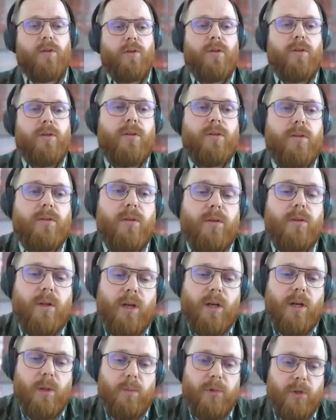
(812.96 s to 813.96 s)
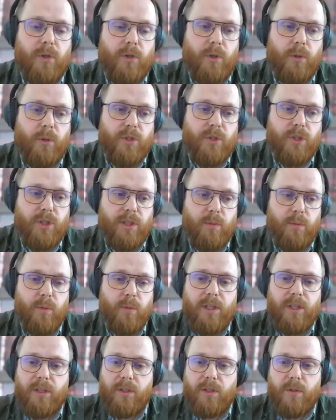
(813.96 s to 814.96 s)
current approach that
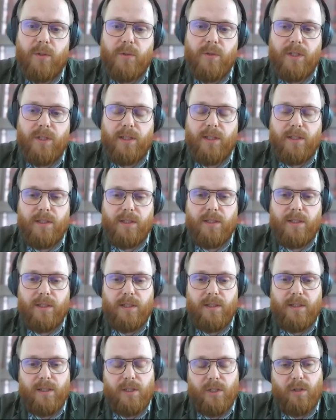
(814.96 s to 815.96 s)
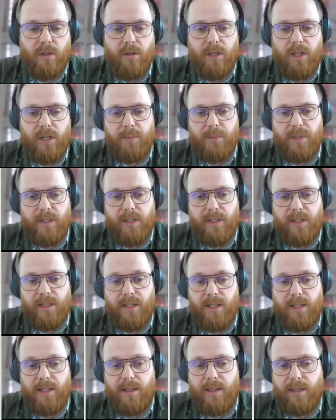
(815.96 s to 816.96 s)
we are using is described
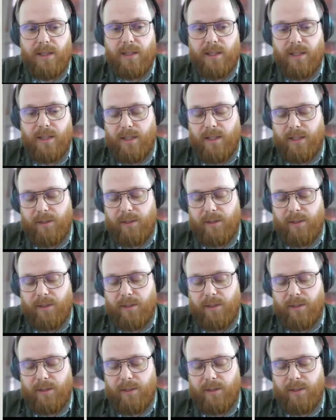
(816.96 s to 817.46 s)
in